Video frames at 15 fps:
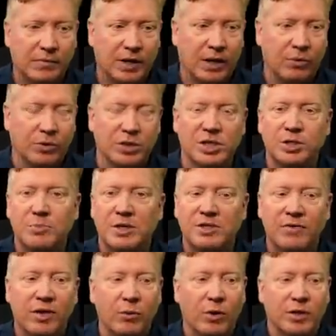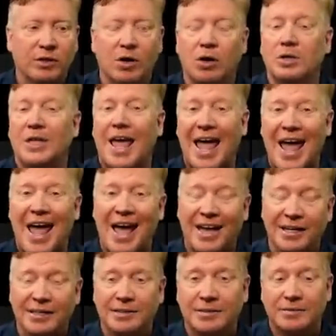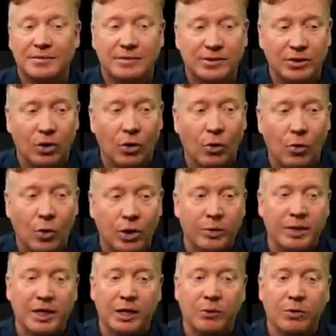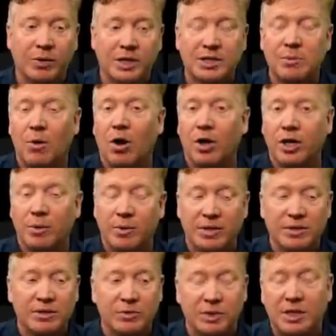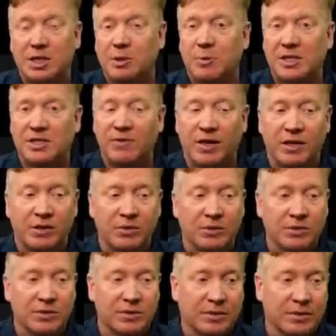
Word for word: And we'll just specify one called add. So what do we need? Well, we need some arguments. We need to specify those.